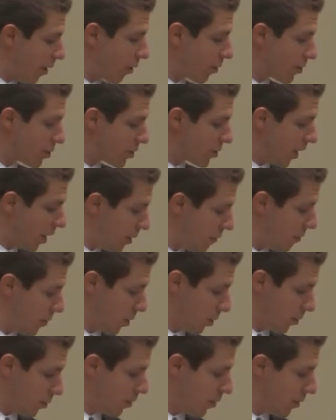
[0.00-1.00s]
our
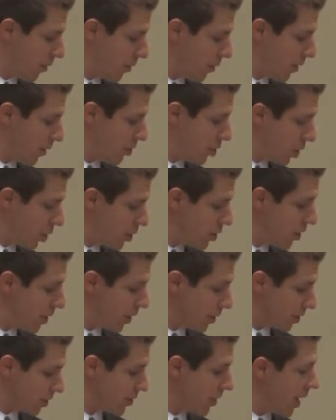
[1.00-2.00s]
Savior,
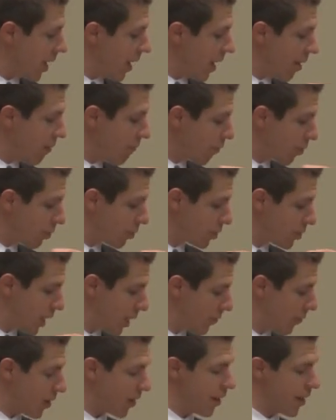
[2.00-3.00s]
Jesus. In verse
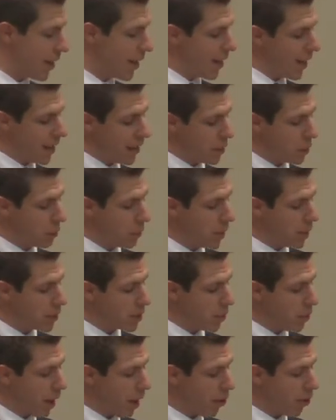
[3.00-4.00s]
7, he
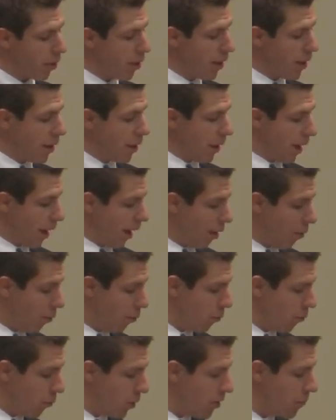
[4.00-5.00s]
speaks about how
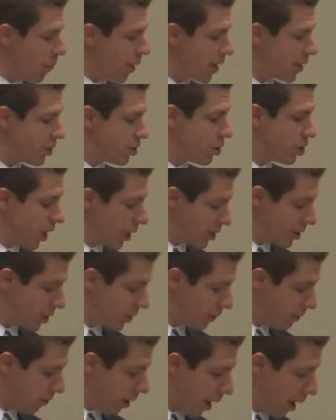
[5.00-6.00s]
we've been
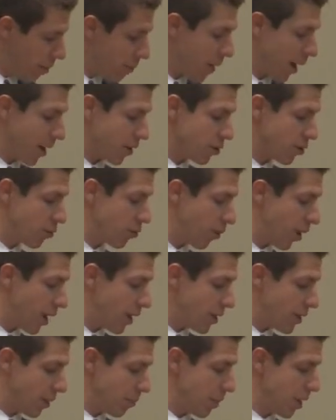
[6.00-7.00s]
justified by His
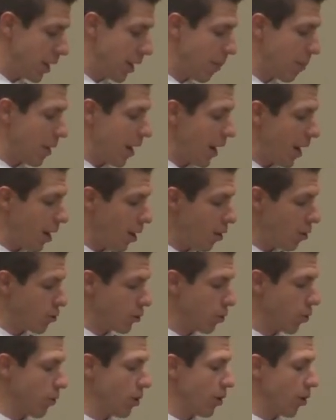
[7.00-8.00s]
grace and become
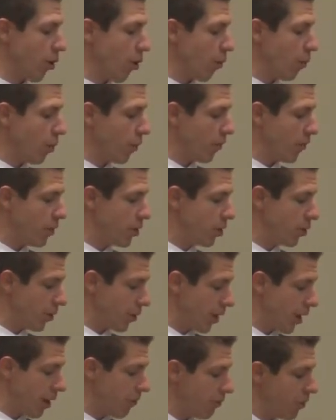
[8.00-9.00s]
heirs according to the hope of
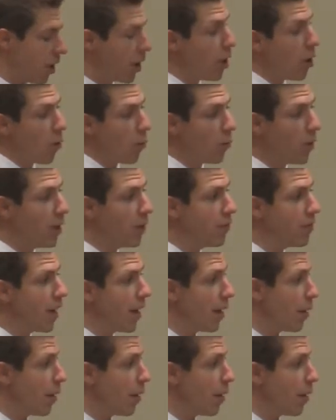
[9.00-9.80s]
eternal life. We've